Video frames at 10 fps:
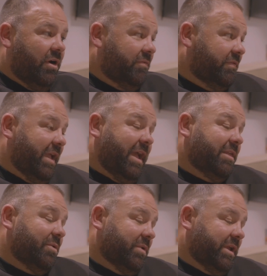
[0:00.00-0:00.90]
out
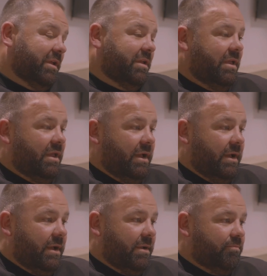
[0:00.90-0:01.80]
of the ring
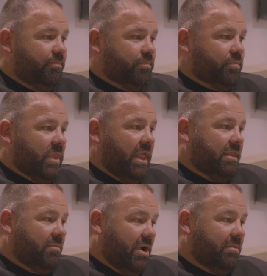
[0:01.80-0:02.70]

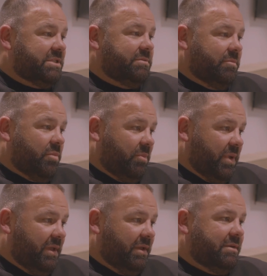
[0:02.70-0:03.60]
at the moment to be
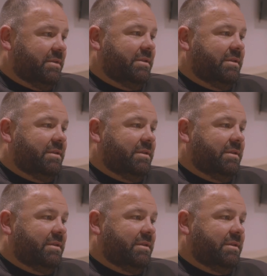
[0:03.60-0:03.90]
prepared.